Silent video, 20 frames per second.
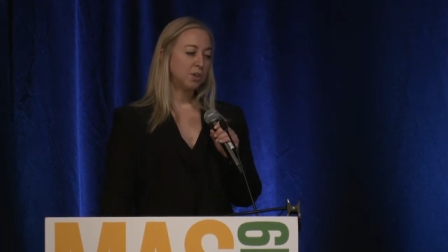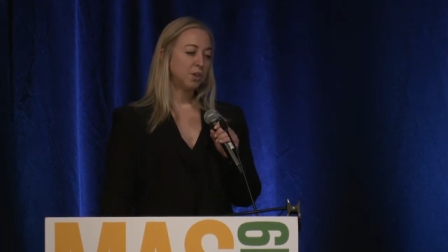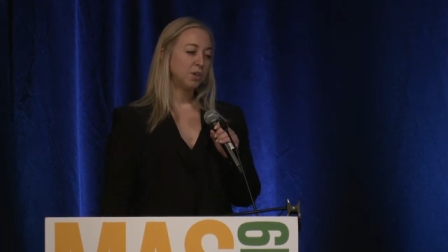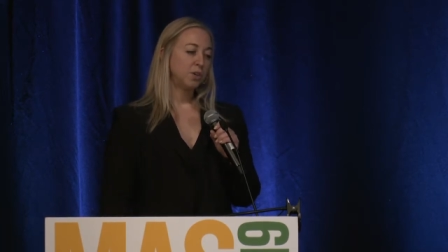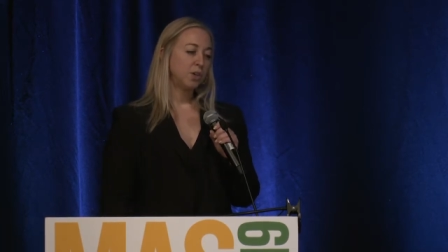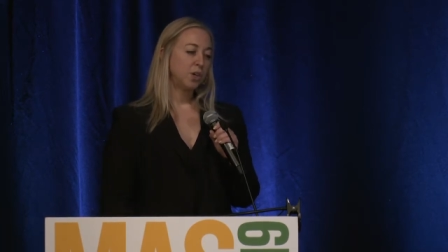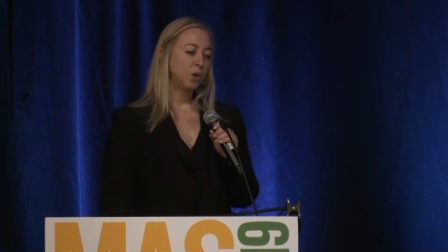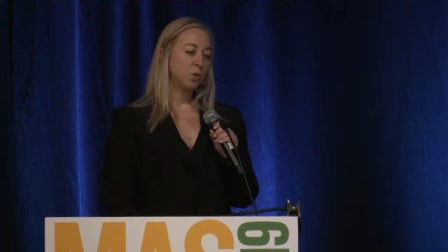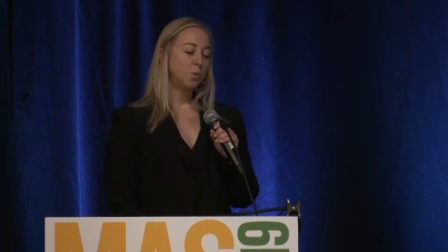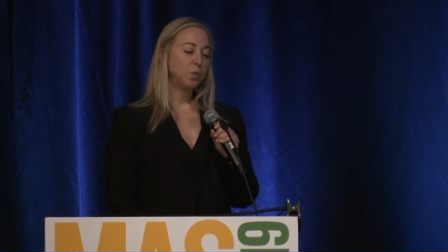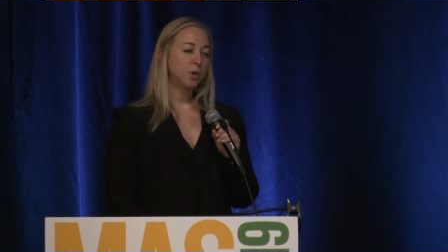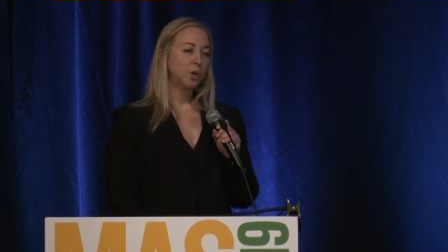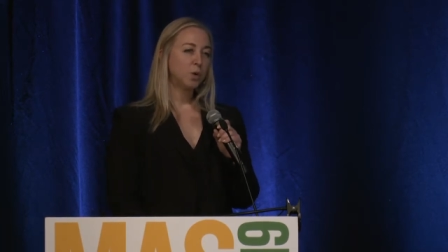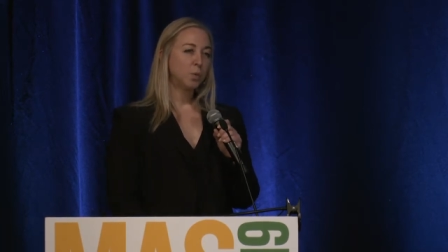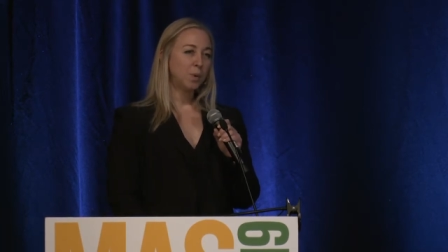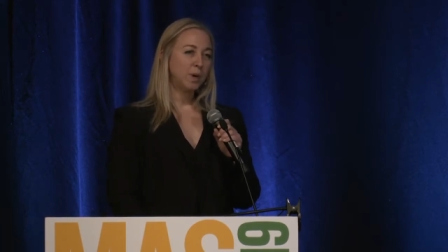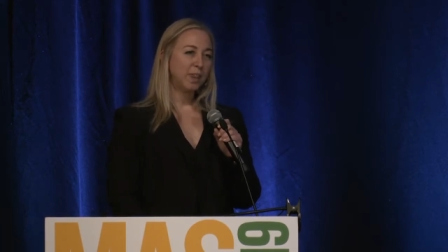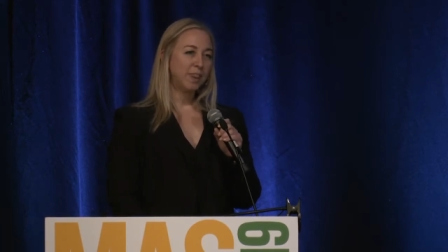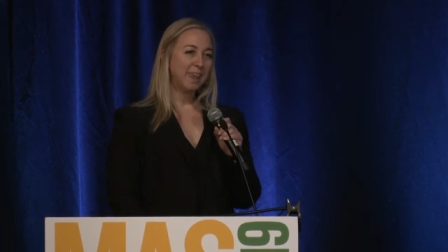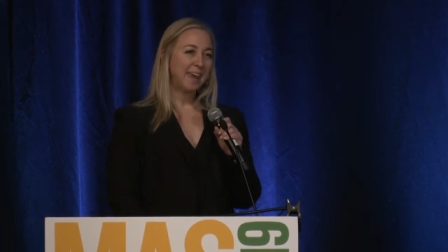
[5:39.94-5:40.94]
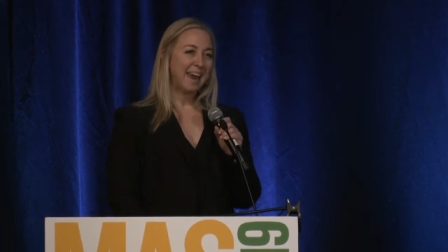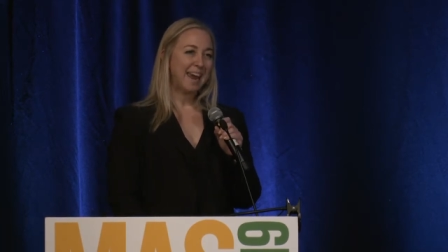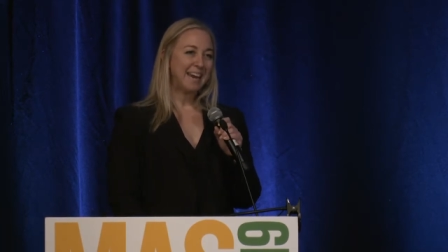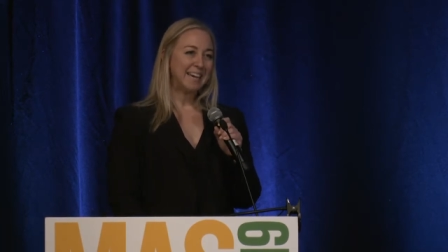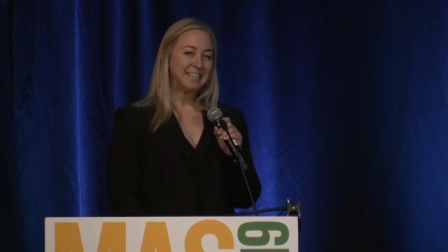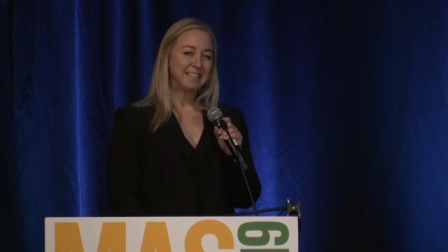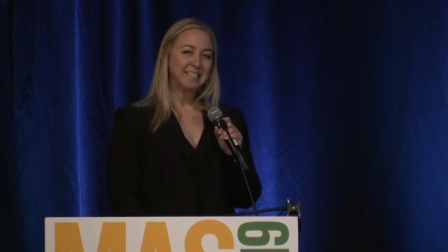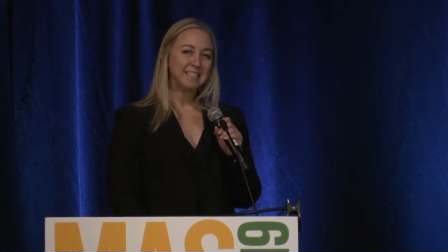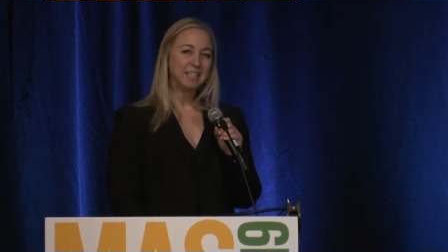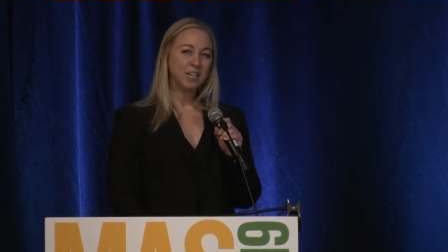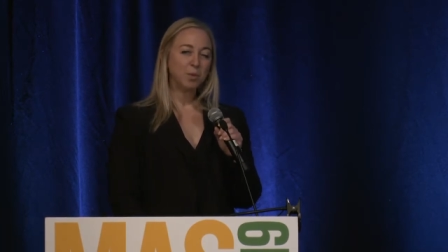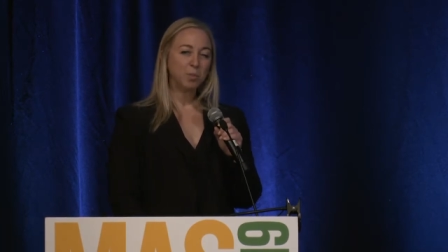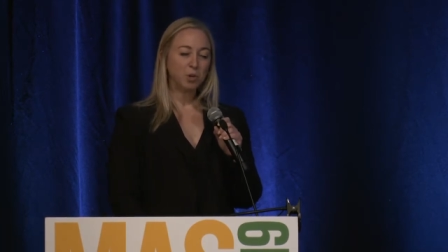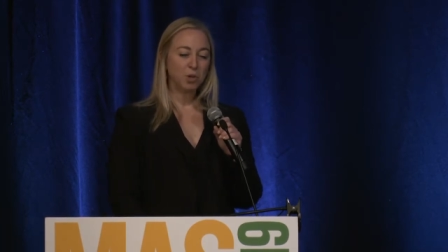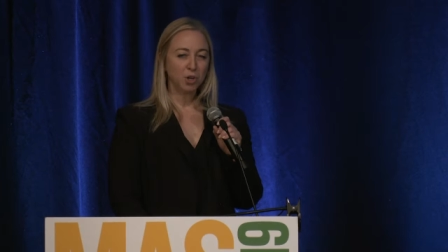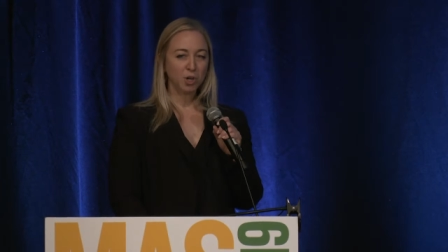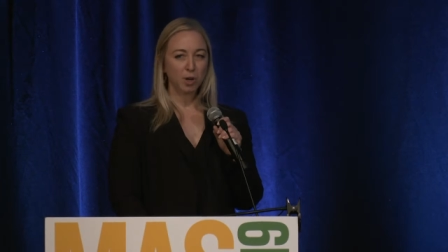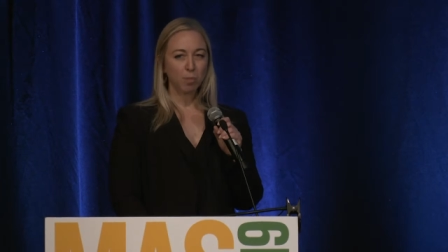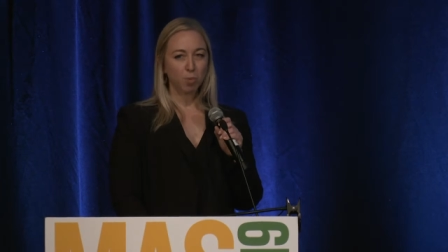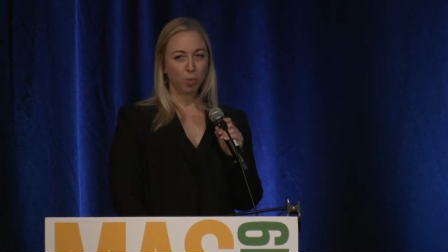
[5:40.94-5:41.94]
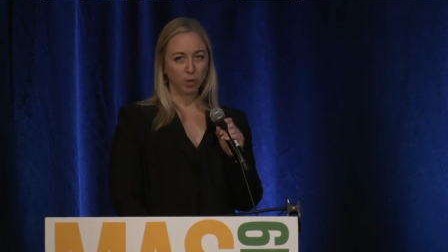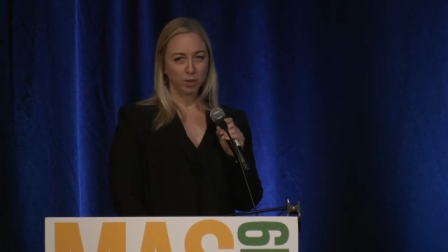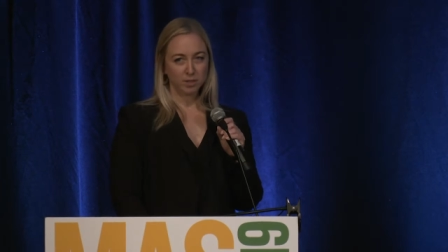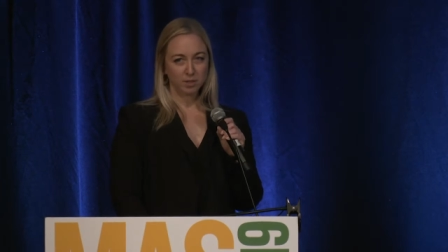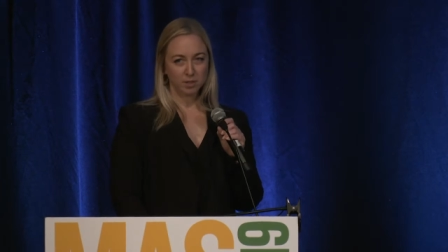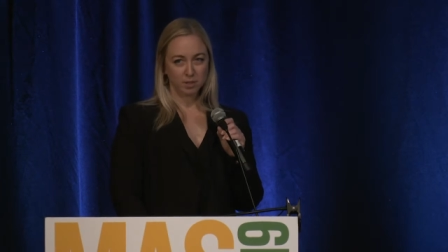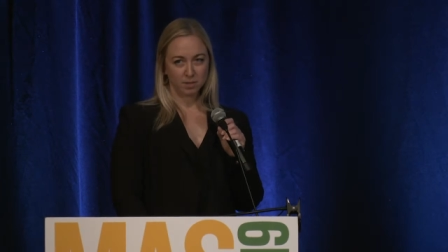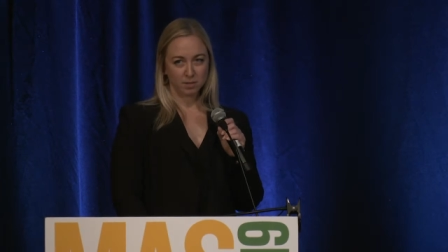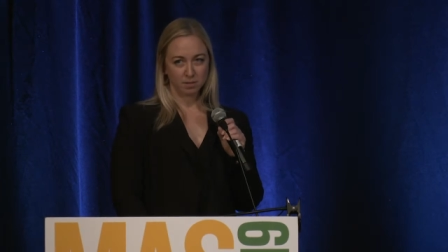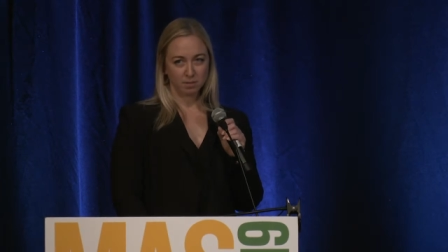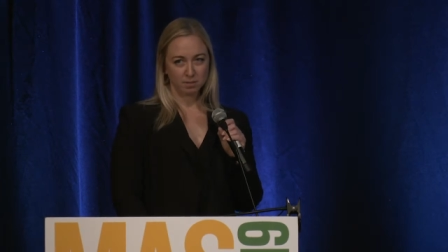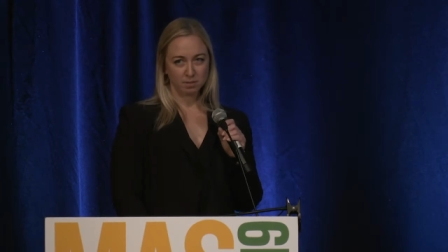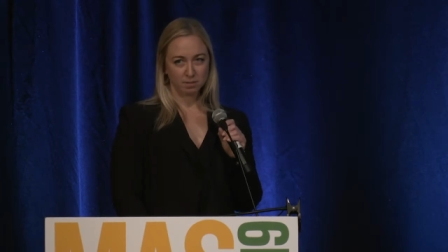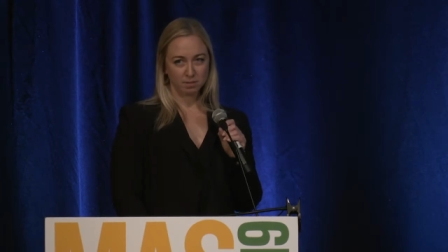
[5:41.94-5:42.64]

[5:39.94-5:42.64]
You work with eight community boards.